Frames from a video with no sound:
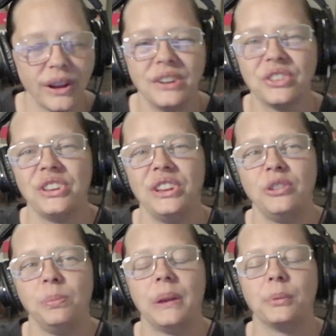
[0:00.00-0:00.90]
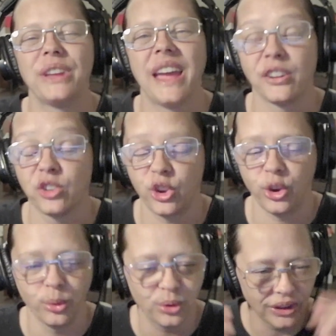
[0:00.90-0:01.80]
I just need to be able to
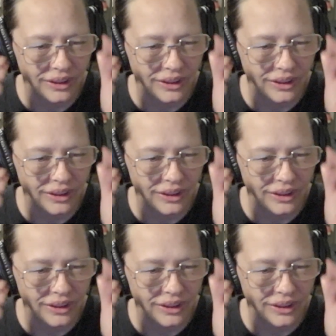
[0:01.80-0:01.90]
execute.